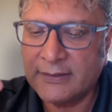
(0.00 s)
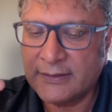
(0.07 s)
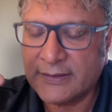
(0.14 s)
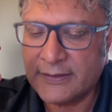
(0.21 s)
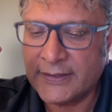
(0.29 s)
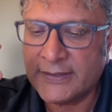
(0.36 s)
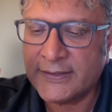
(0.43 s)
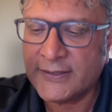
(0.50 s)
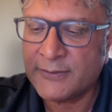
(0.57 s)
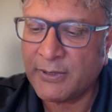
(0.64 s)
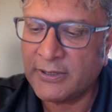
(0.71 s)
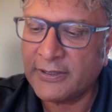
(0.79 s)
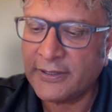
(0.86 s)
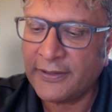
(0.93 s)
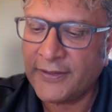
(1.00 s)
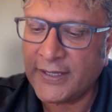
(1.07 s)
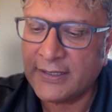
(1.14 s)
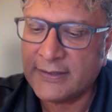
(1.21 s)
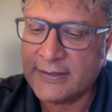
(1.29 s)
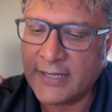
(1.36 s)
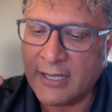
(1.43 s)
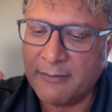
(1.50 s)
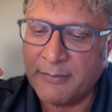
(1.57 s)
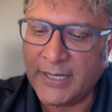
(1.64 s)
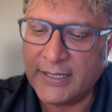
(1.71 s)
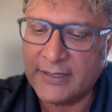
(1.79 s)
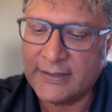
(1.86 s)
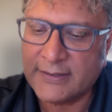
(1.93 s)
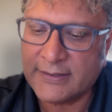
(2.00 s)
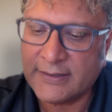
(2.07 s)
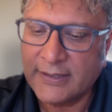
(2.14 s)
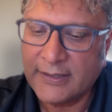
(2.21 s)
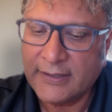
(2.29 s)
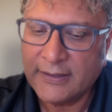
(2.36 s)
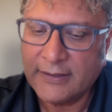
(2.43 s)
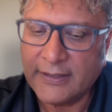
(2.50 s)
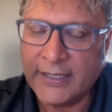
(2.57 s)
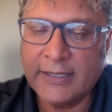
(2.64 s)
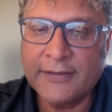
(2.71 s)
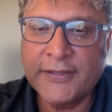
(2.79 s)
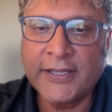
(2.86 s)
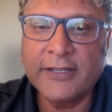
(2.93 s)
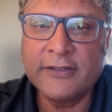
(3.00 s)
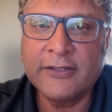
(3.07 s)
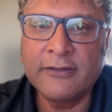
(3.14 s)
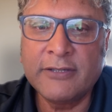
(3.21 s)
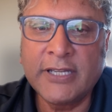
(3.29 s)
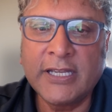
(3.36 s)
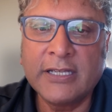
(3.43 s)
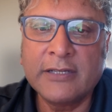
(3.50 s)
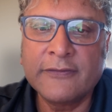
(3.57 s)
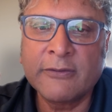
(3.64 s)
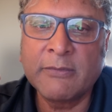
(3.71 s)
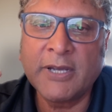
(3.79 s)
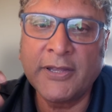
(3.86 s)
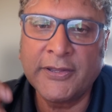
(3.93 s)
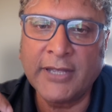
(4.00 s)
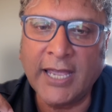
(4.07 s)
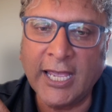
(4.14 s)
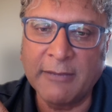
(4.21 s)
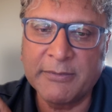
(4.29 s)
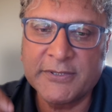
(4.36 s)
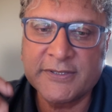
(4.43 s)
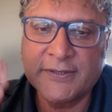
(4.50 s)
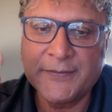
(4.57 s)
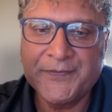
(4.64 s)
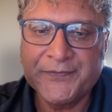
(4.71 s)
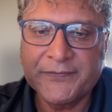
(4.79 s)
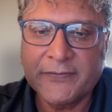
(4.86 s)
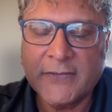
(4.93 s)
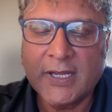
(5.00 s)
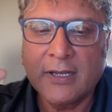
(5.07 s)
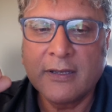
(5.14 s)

And this is one of the things that makes InkThink unique from other apps.